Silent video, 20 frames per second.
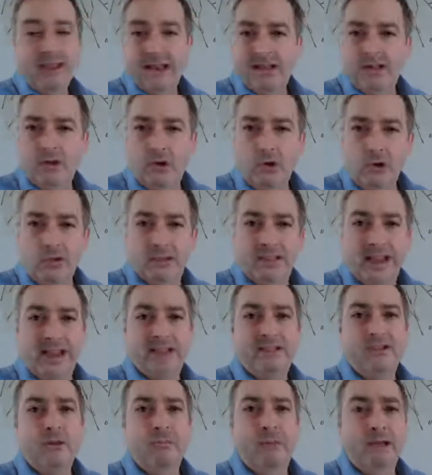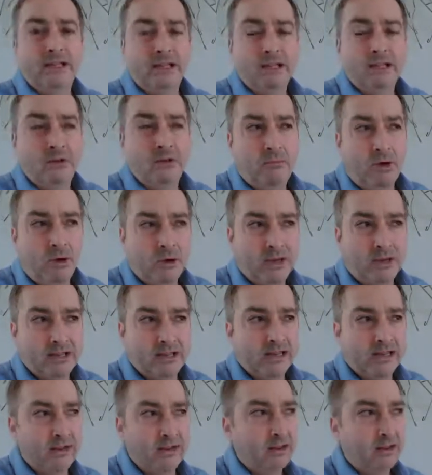it's called 10 Topics in Your
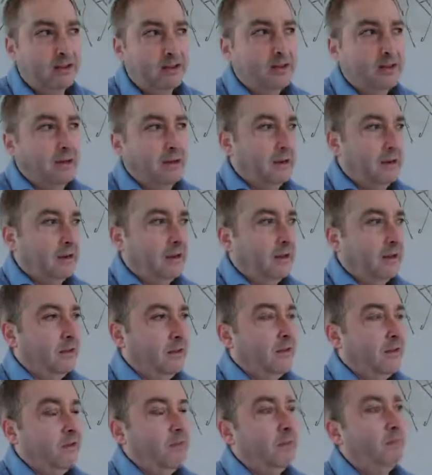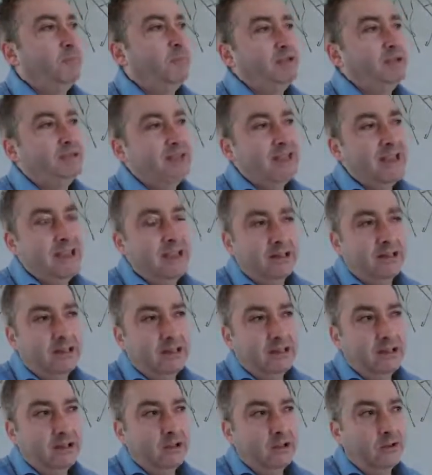Pocket. And the
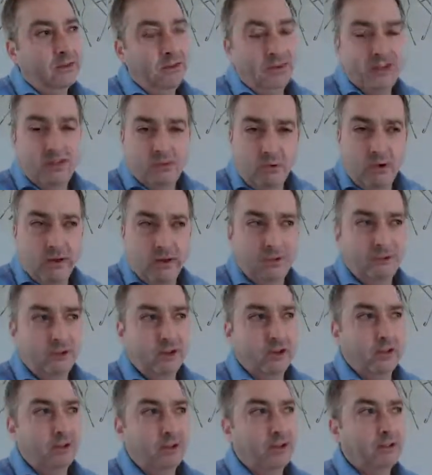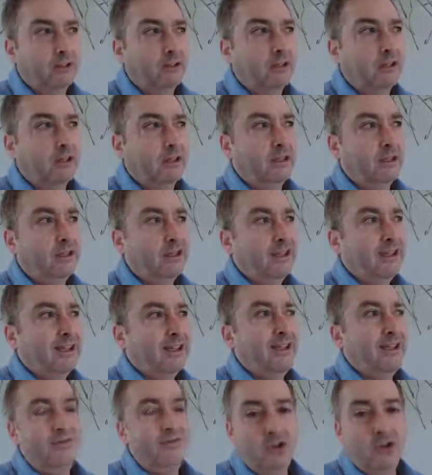particularly good this one if you're
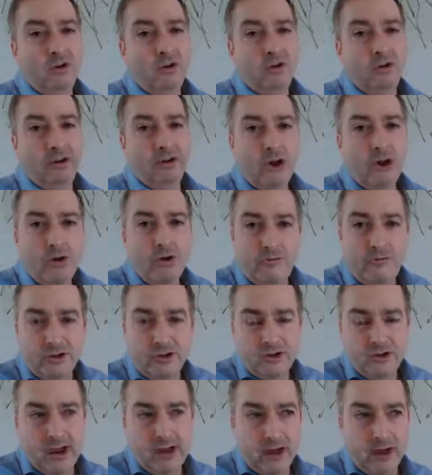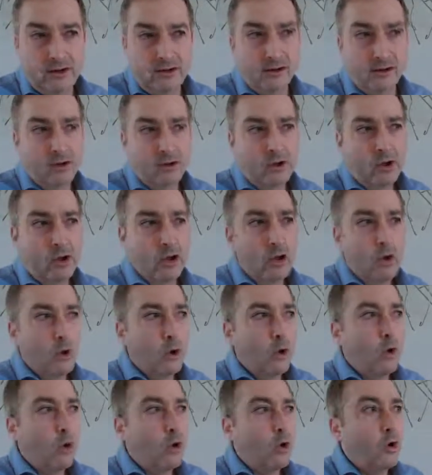an oversharer
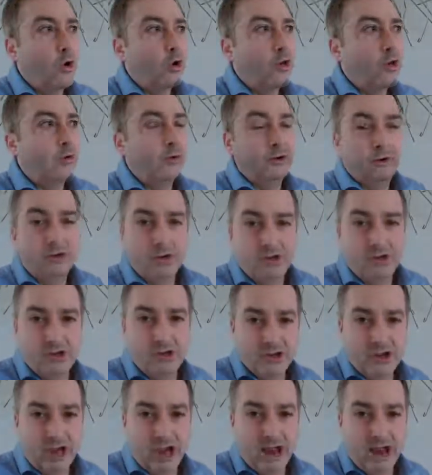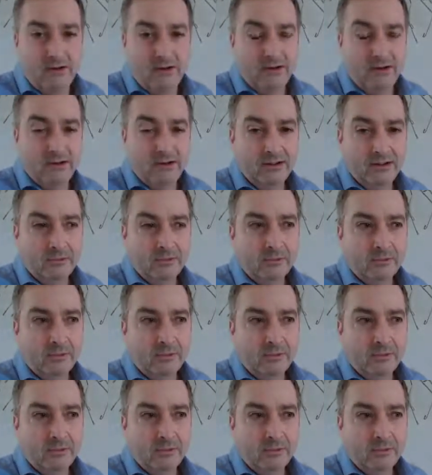or you're an undersharer.